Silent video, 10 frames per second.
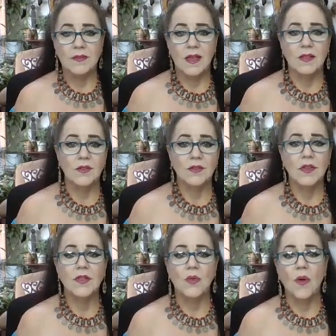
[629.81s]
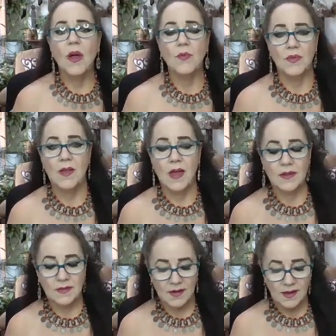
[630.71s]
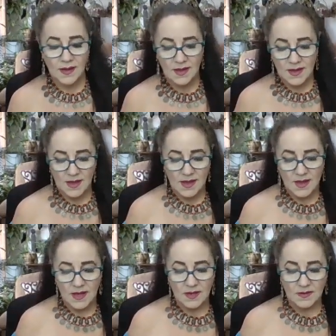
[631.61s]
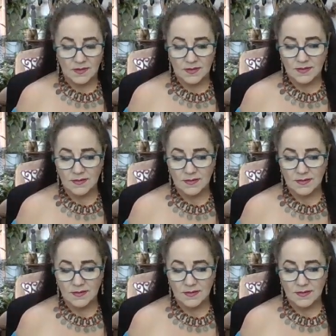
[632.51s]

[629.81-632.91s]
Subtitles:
and there's nothing wrong with that. And